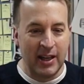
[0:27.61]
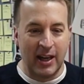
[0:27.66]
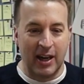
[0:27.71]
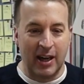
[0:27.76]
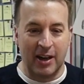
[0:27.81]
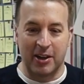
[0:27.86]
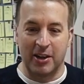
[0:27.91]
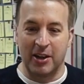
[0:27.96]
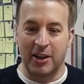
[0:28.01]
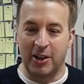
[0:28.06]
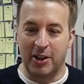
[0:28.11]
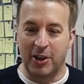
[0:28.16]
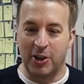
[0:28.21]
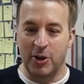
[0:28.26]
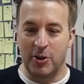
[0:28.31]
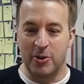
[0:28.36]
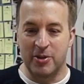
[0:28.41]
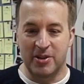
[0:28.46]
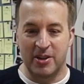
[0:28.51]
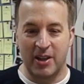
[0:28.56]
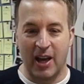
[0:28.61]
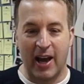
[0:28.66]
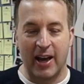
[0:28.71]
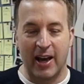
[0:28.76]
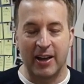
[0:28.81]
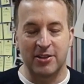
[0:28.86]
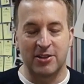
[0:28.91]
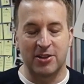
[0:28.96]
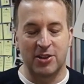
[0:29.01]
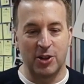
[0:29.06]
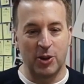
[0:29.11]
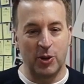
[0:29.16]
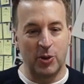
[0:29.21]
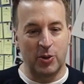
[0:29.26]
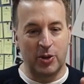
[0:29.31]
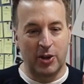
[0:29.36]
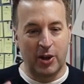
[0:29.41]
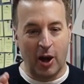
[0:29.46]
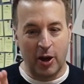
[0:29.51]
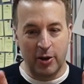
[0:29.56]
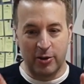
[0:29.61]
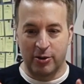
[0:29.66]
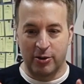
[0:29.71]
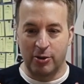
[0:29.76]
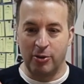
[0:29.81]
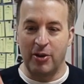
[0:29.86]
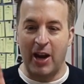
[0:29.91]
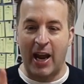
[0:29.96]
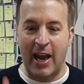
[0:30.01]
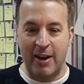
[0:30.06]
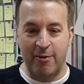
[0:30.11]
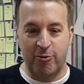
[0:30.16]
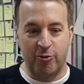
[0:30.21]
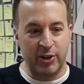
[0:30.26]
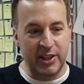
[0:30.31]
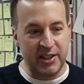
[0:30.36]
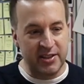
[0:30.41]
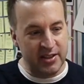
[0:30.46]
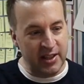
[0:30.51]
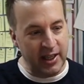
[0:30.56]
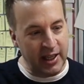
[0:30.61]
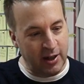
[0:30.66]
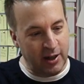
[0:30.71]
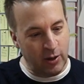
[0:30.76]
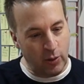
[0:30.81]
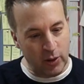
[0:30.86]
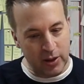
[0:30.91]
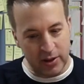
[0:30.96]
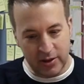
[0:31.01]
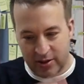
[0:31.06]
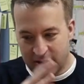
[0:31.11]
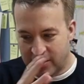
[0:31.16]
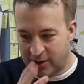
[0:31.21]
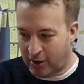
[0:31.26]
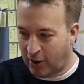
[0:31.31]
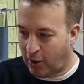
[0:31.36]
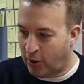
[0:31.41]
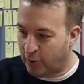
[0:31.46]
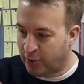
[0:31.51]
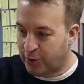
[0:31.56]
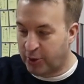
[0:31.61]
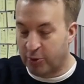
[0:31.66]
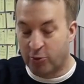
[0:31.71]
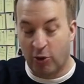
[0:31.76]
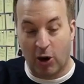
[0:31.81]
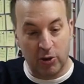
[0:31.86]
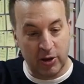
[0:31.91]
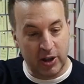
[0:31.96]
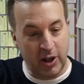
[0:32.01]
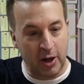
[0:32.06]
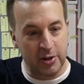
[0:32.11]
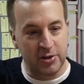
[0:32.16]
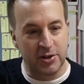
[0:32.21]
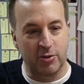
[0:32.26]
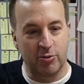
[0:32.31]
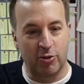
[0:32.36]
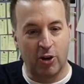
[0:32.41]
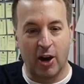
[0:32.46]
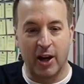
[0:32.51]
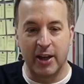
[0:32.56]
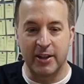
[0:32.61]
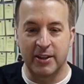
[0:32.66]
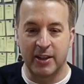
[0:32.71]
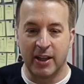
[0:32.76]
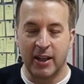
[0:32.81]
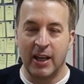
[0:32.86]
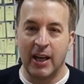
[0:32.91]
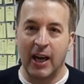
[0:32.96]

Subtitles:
I'm going to use that to go through every sequence of the roller coaster ride